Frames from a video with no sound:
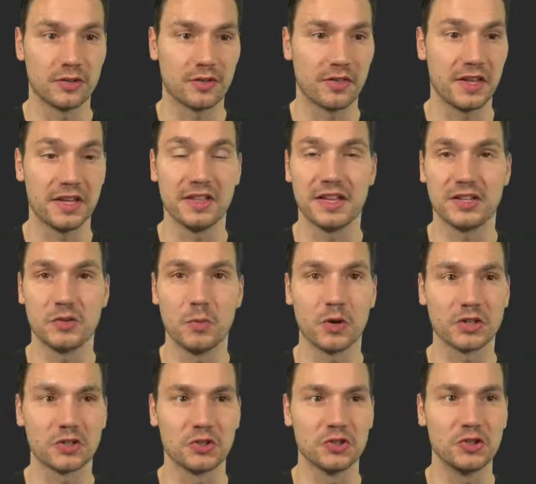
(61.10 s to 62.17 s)
or thing that you
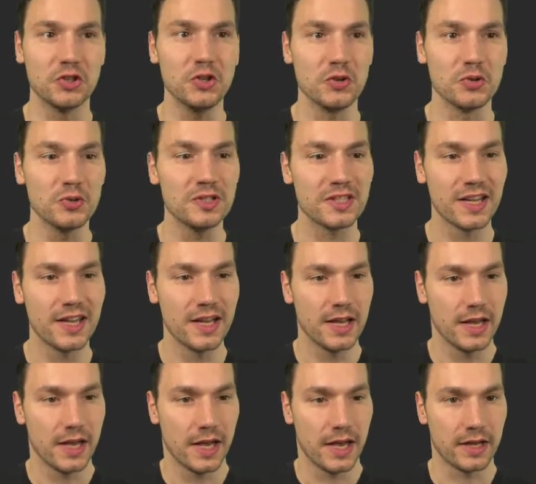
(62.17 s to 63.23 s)
want to use.
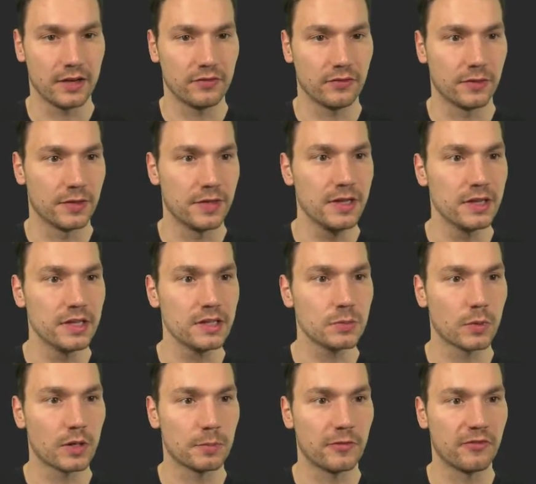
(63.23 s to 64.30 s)
And for this,
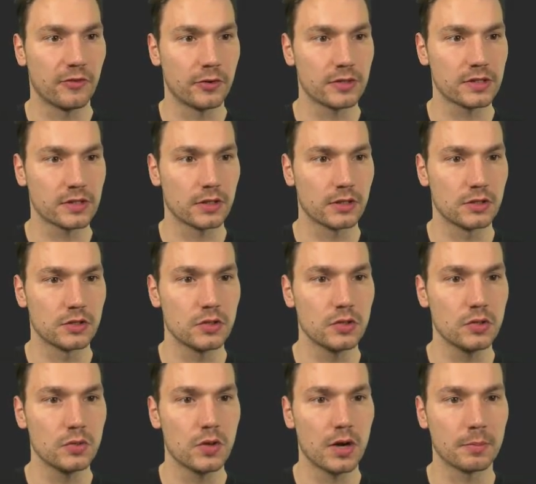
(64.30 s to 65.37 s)
what I'm first going to
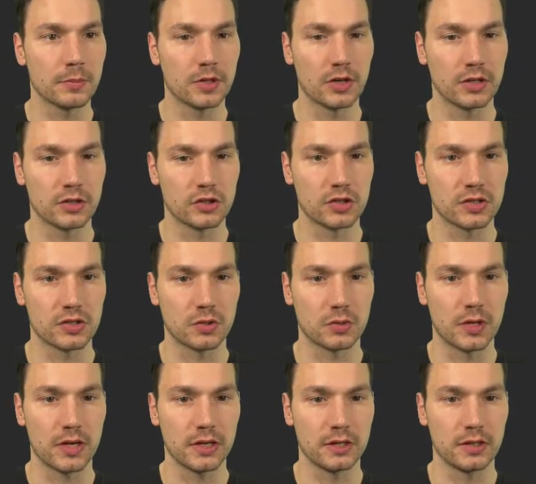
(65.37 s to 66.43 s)
do, I'm going to just
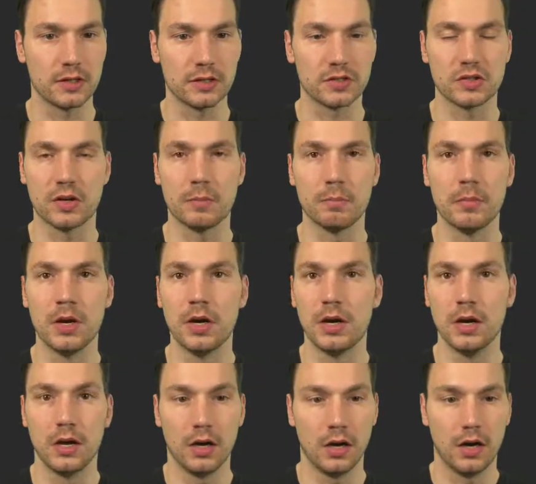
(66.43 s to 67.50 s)
create some
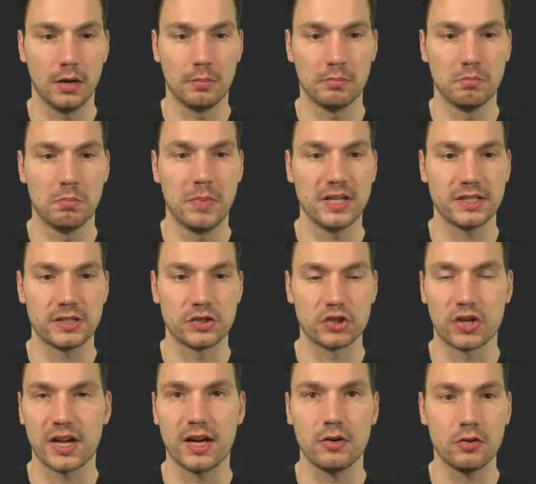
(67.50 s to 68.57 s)

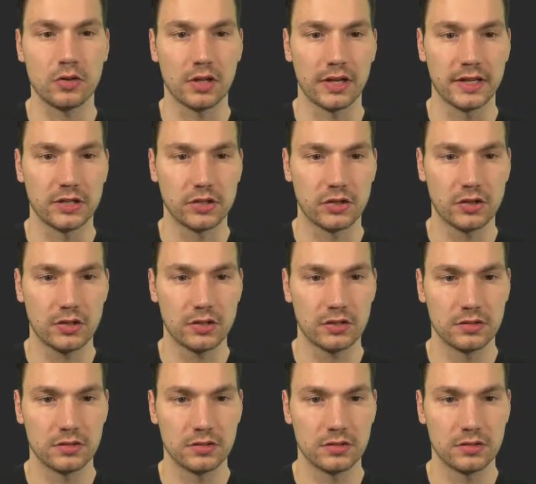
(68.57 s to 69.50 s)
message calculator